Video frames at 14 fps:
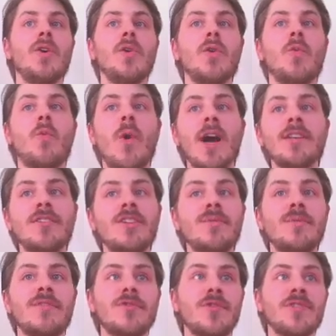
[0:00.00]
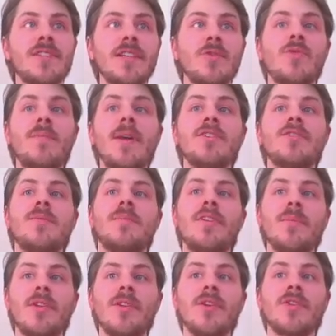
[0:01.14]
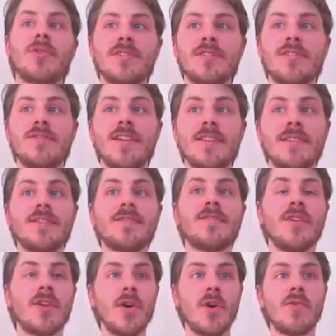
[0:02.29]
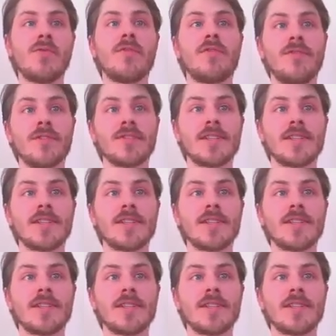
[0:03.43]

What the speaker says: While the number of crossings remained comparable across surfaces for low force